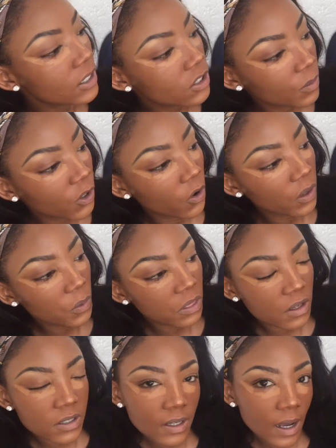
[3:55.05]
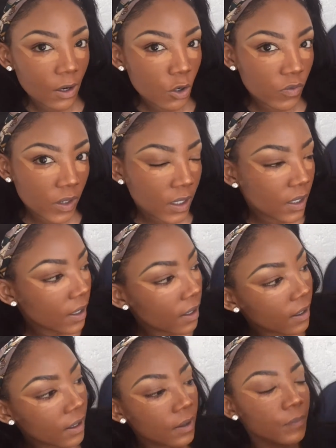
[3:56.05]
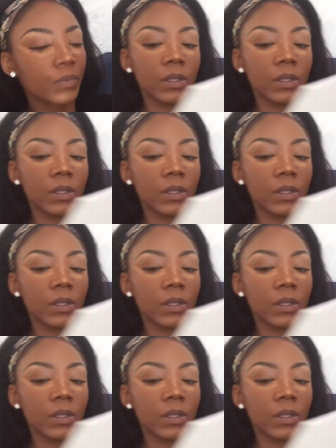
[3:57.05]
So I'm going to go in with this color over here.